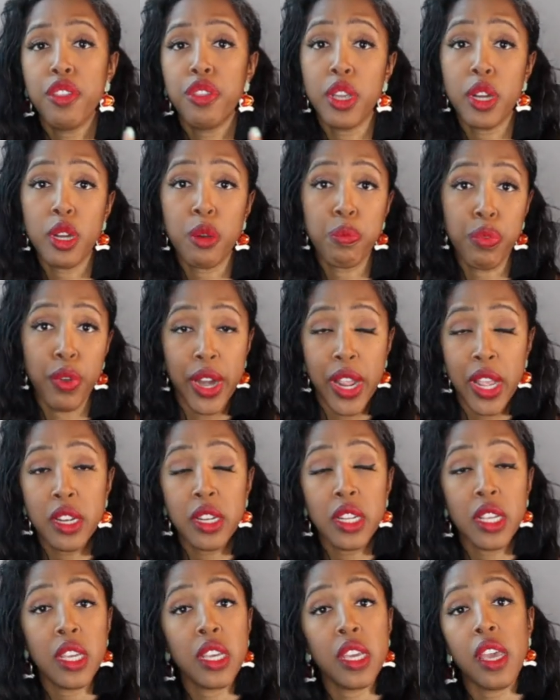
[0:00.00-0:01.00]
their
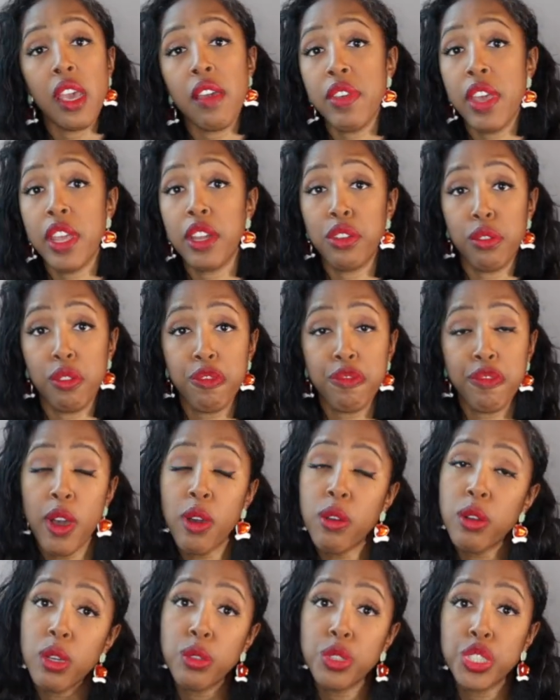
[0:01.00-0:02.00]
branding, if they do
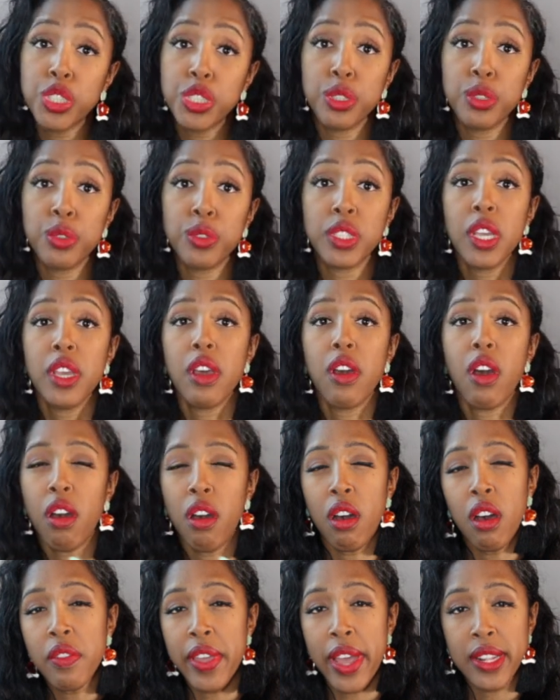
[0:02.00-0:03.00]
photo shoots,
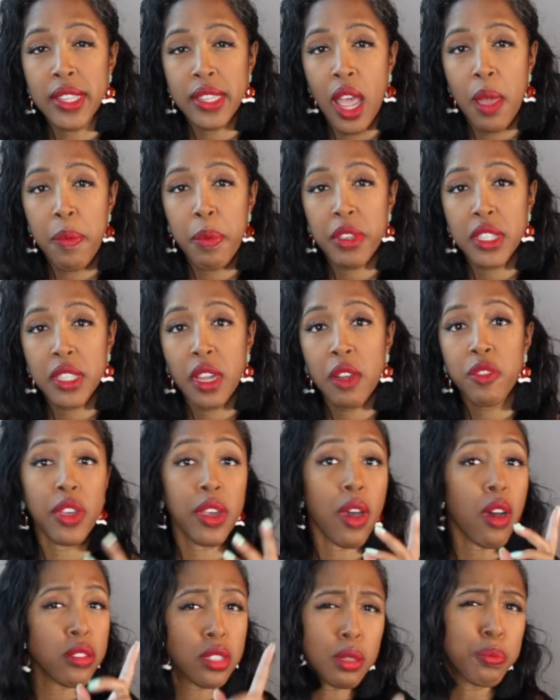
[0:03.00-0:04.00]
all that type of stuff.
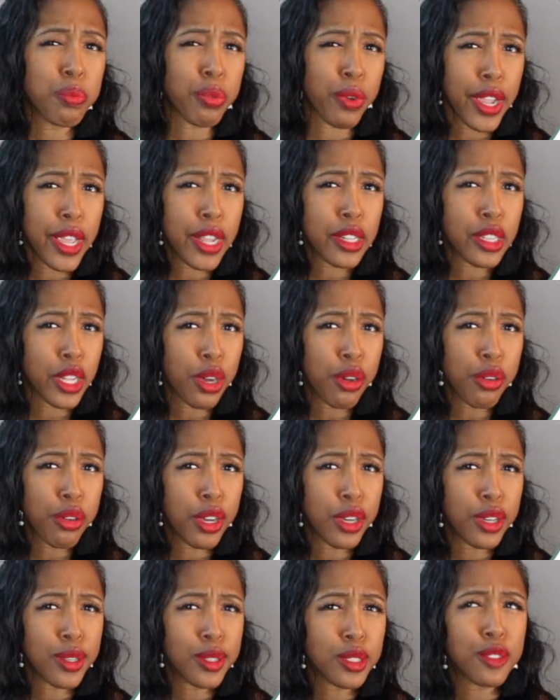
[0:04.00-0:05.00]
Also brand
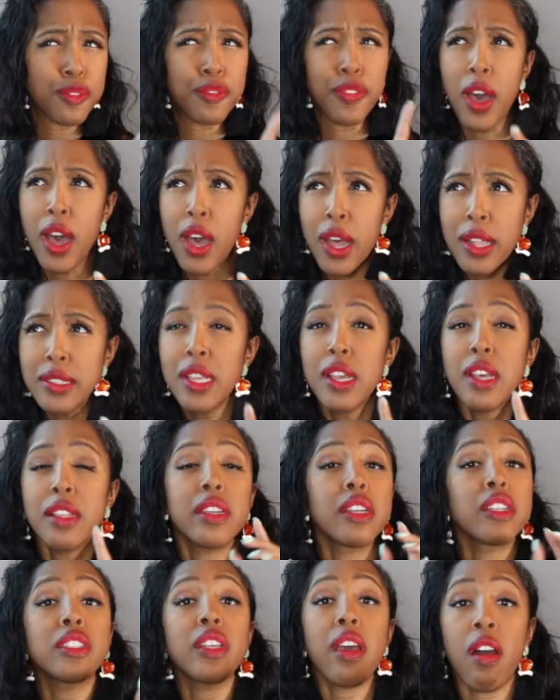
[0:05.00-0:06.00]
logos, fonts.
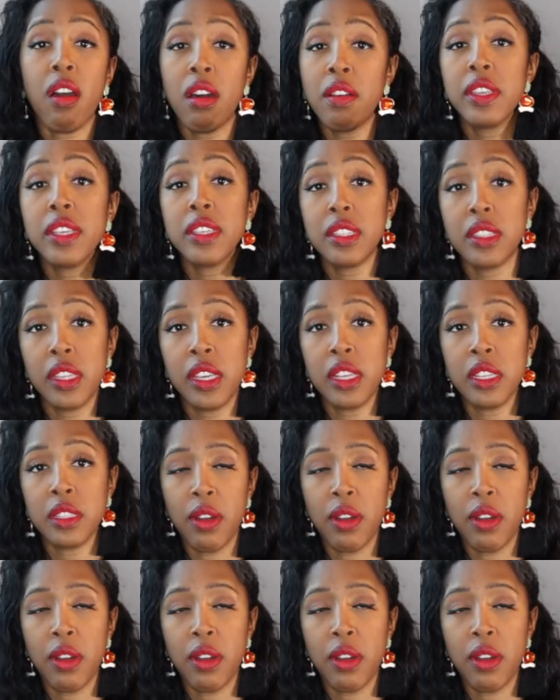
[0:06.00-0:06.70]
There's all these things,